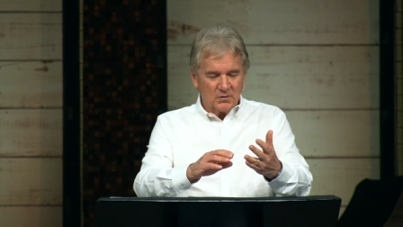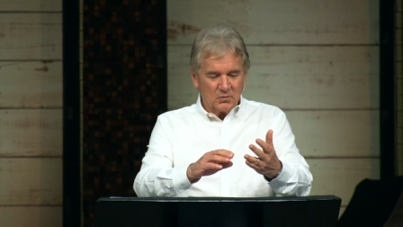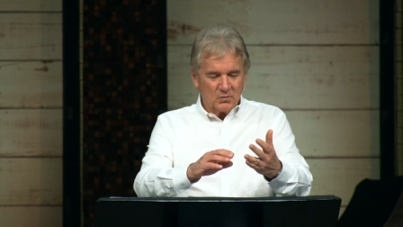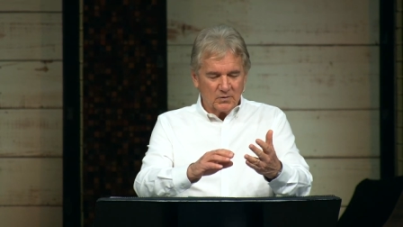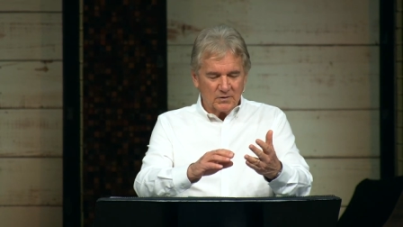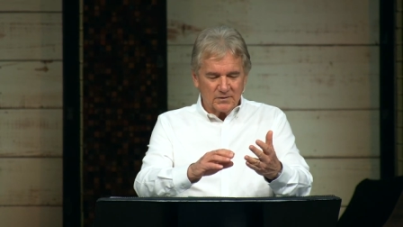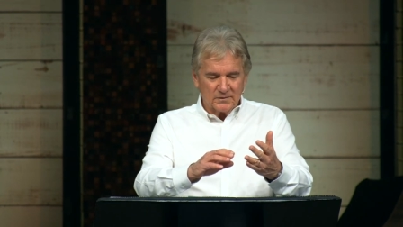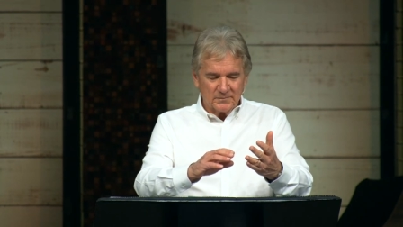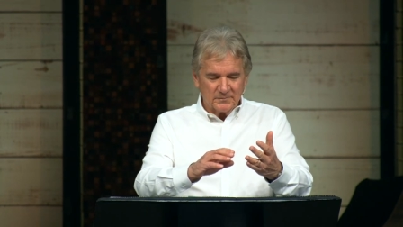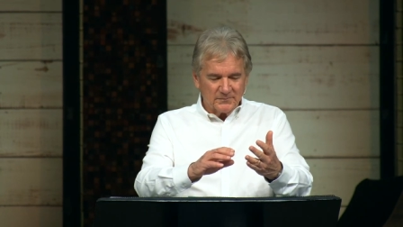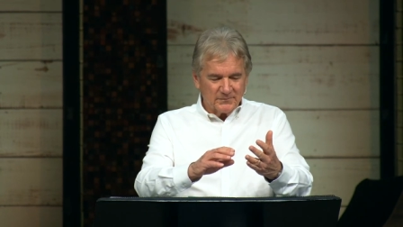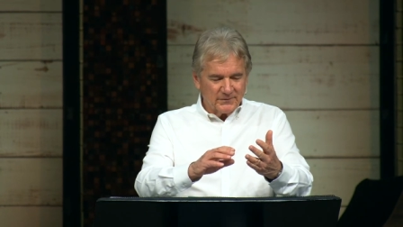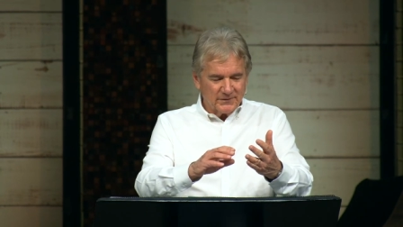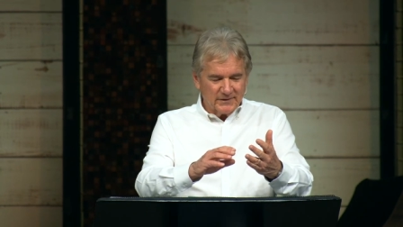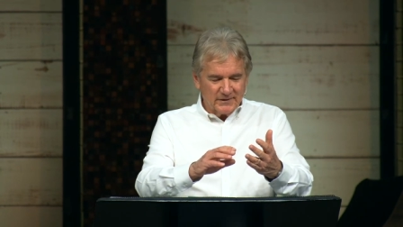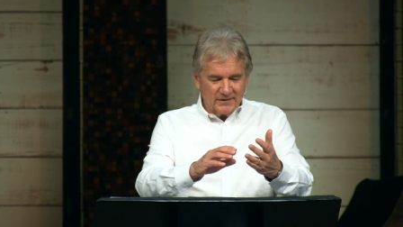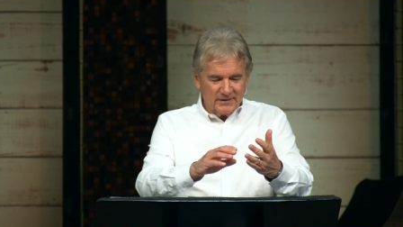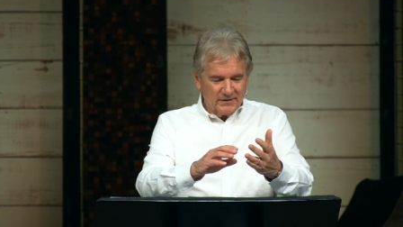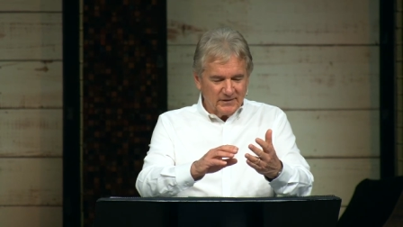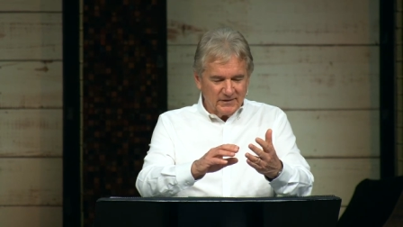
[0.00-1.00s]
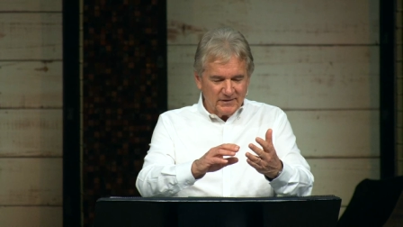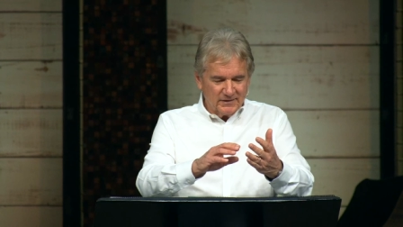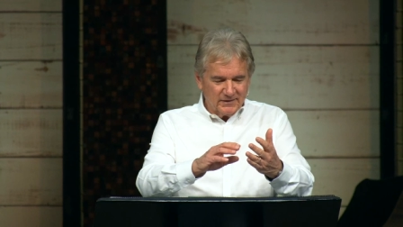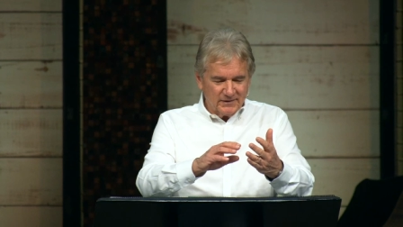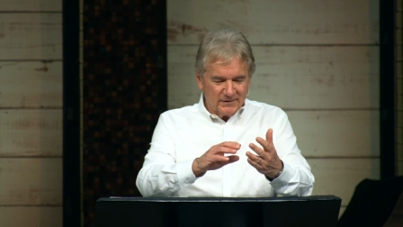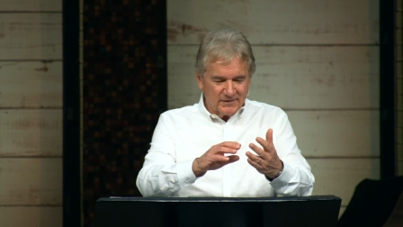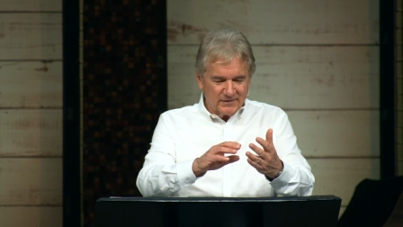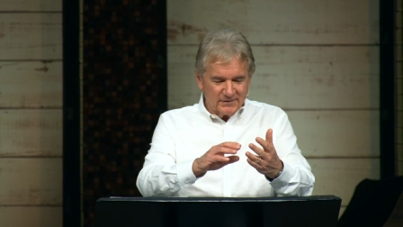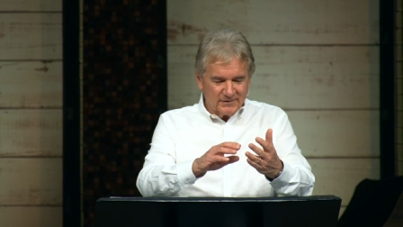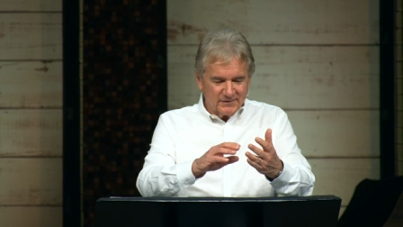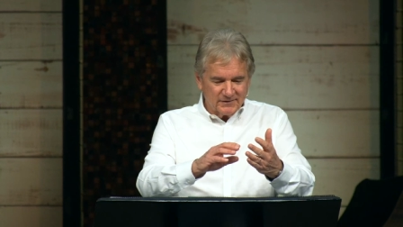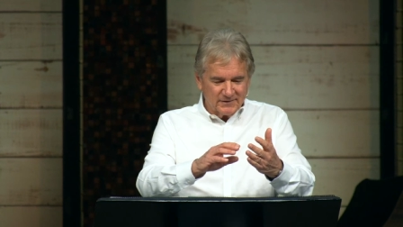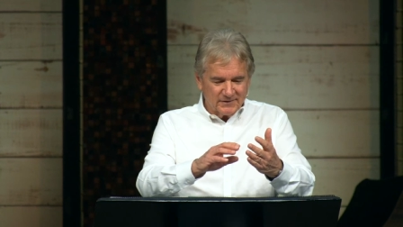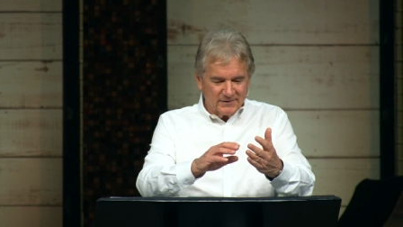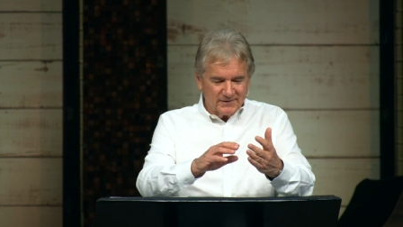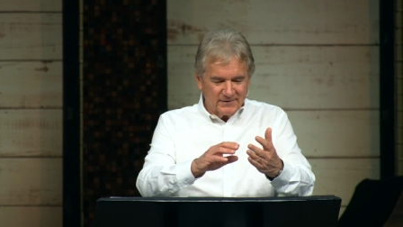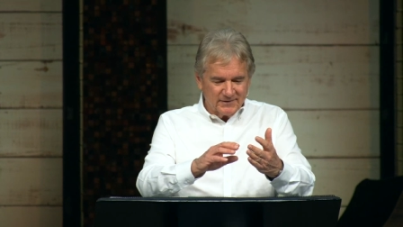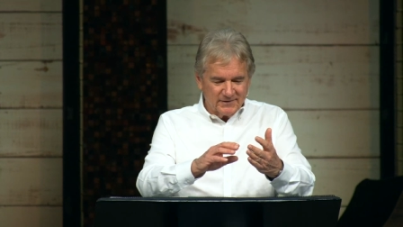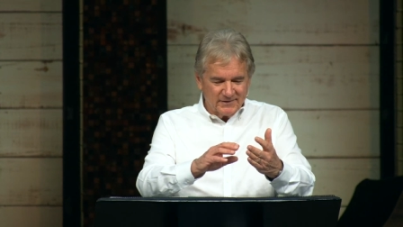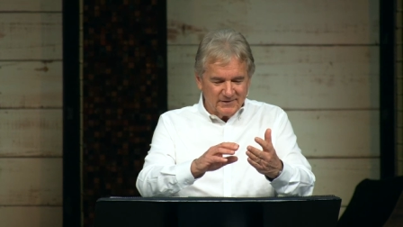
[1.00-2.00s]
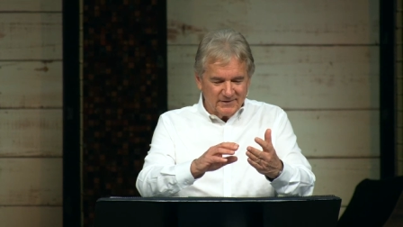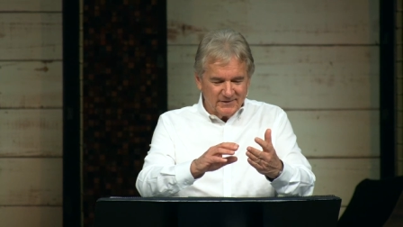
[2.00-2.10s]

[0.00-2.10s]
where the, the,